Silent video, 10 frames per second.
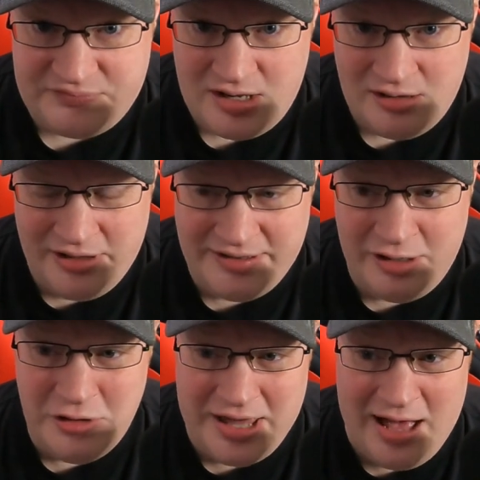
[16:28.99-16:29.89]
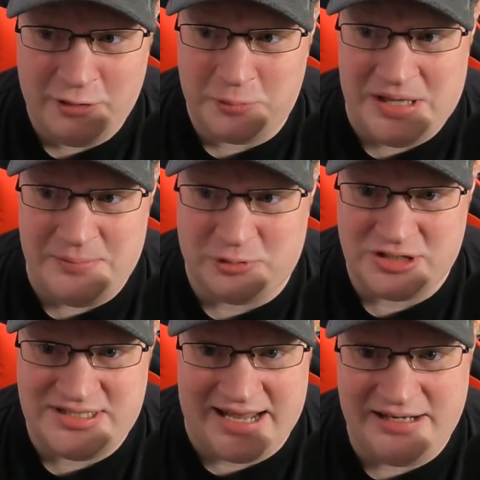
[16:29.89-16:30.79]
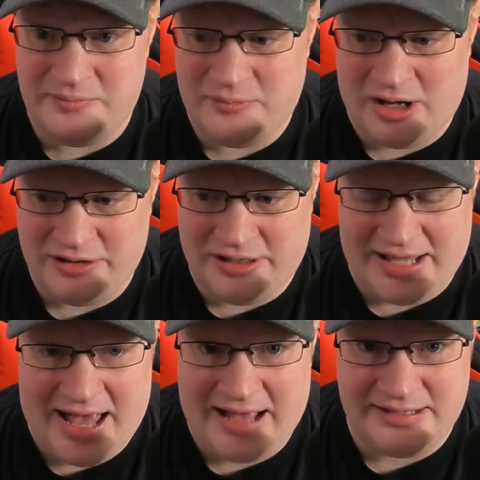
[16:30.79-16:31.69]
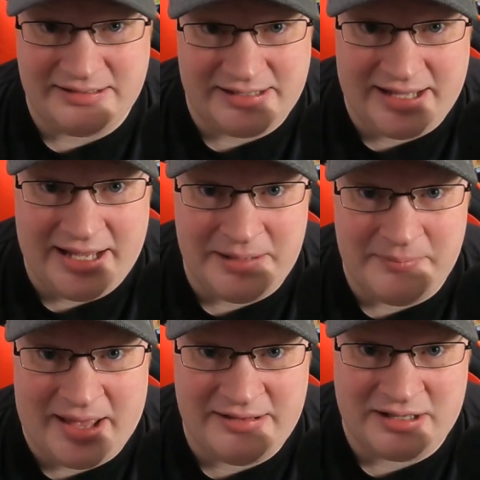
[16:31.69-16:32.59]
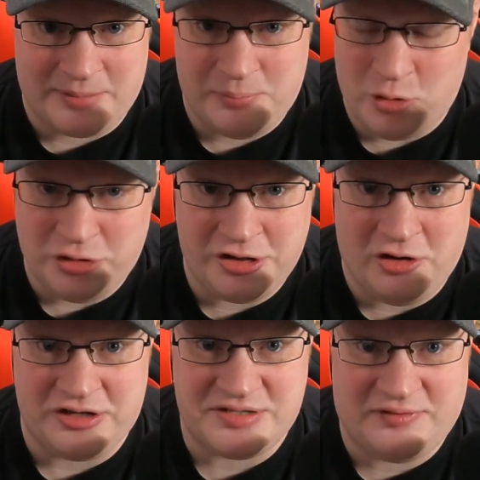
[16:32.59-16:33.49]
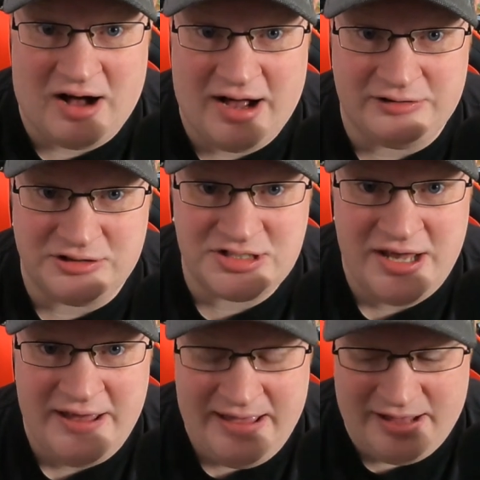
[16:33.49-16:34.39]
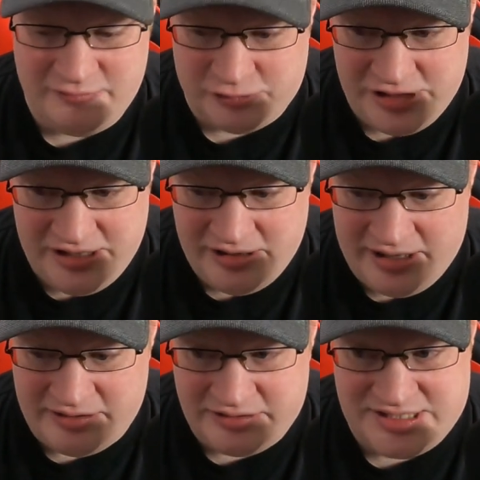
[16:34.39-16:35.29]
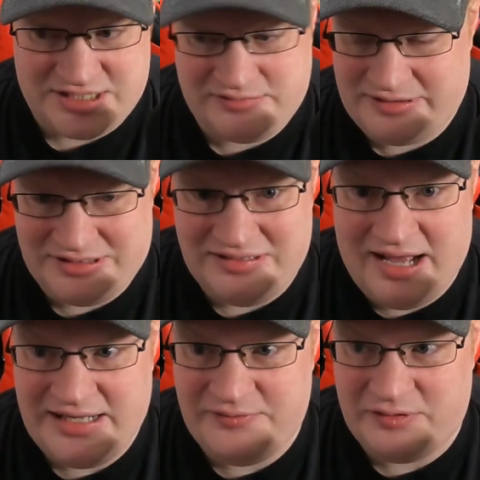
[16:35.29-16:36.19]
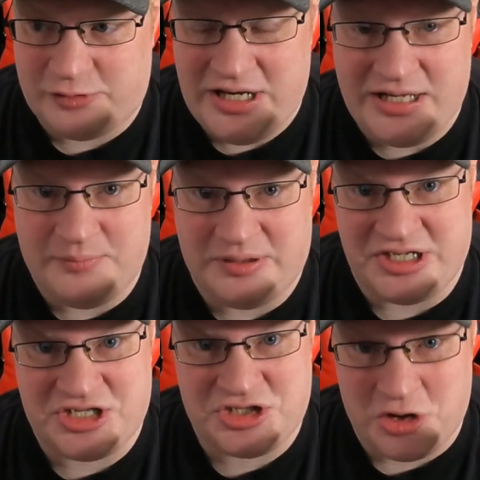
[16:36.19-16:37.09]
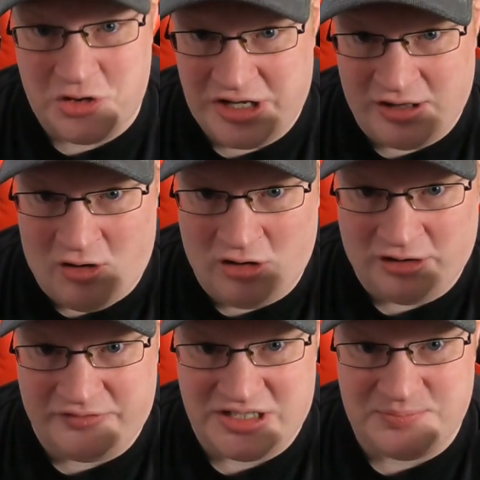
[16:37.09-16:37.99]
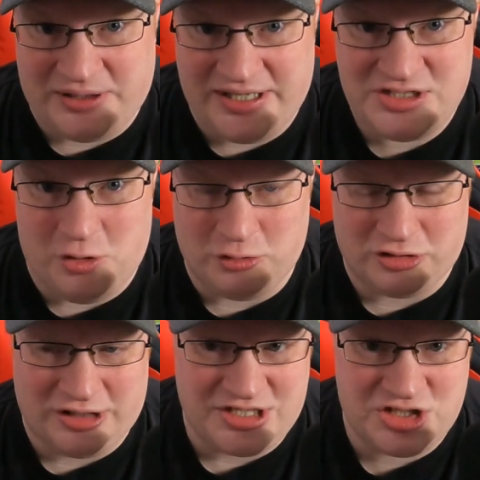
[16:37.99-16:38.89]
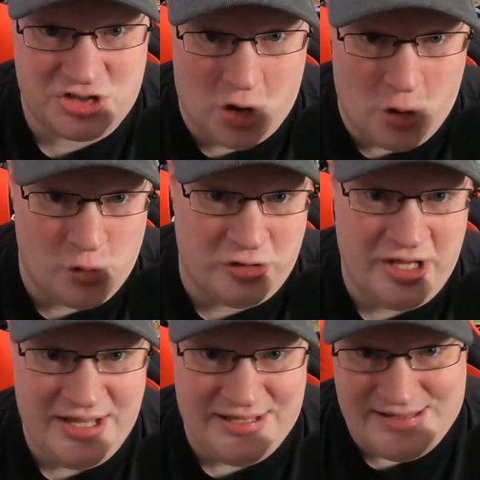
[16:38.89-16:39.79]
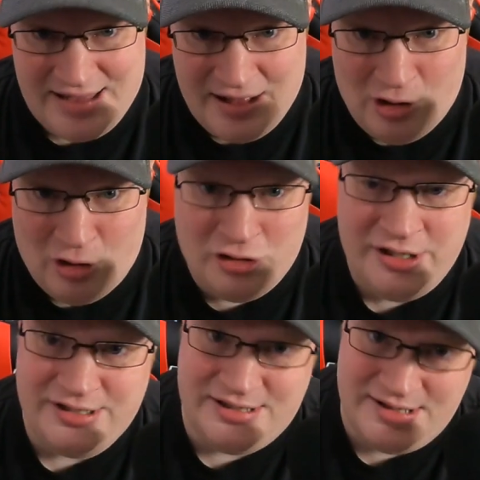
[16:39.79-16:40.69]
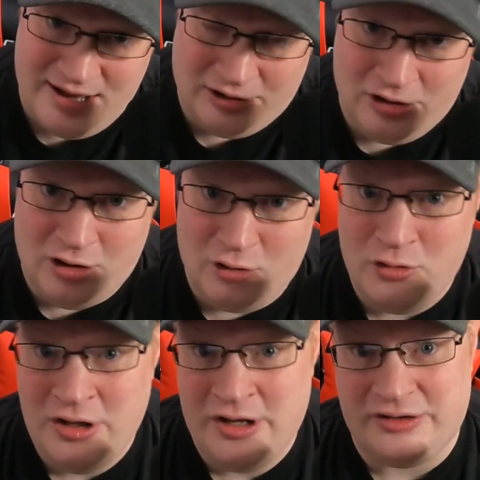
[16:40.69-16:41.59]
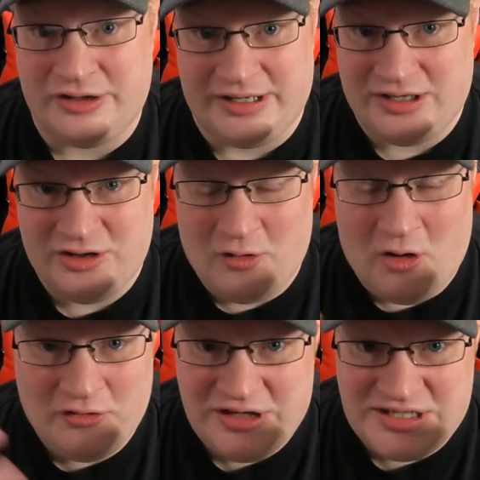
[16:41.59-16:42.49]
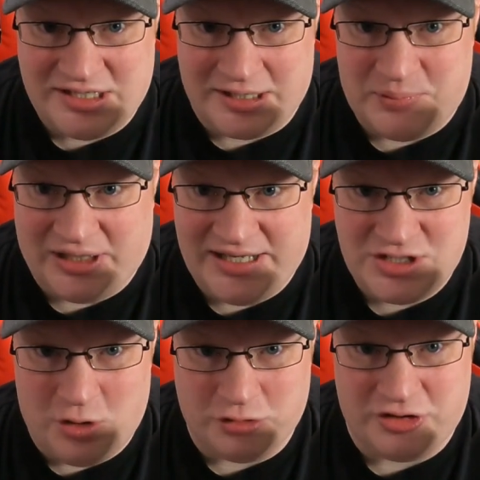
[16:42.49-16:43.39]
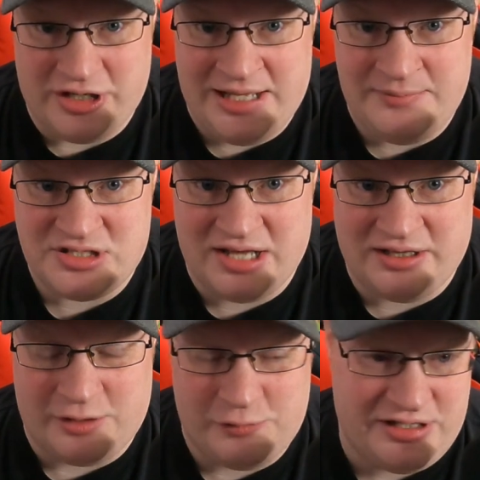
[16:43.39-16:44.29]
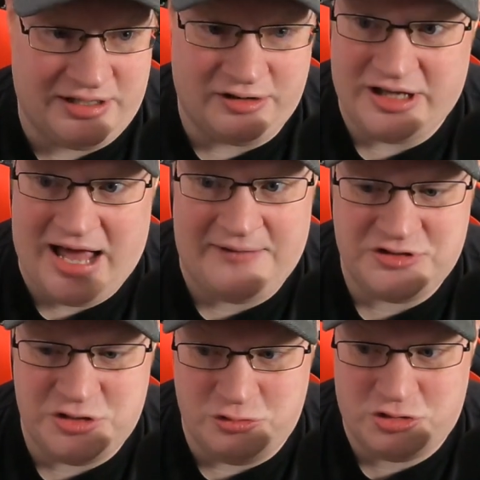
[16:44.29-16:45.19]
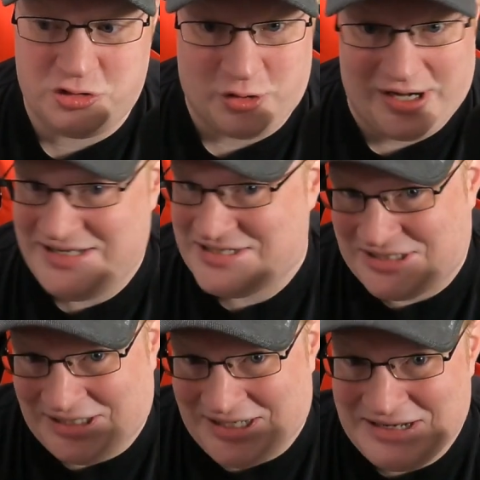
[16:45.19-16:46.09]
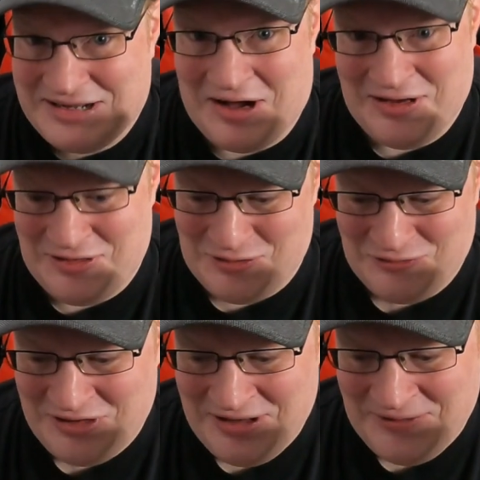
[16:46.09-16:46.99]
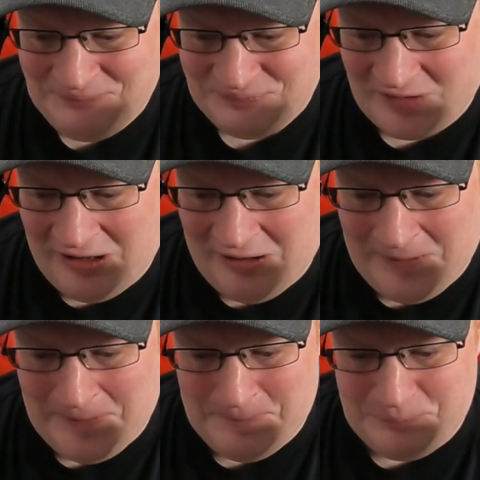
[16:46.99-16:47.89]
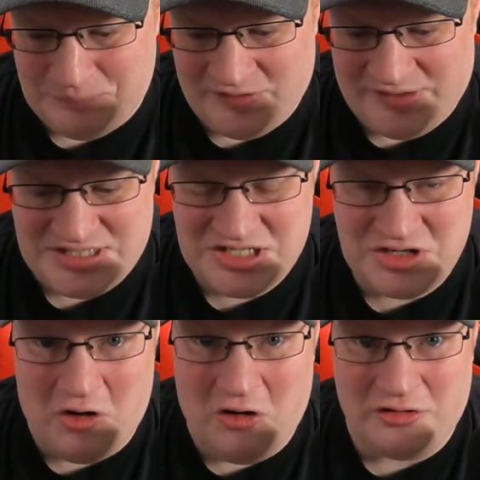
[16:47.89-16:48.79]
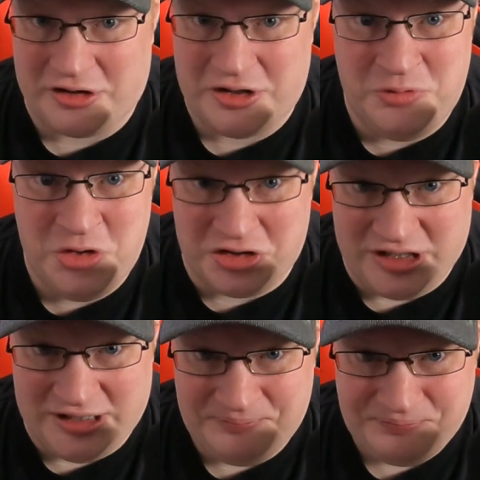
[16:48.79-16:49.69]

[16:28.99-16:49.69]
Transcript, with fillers: Like they don't count on people data uh, like hacking the game and then like pulling all these files and reading and just not even reading but discerning all of these placeholder like stone, yell, yellow. Like, you know, all these, like, placeholder names that, like, we literally have to translate, kind of. Um, this is all the community.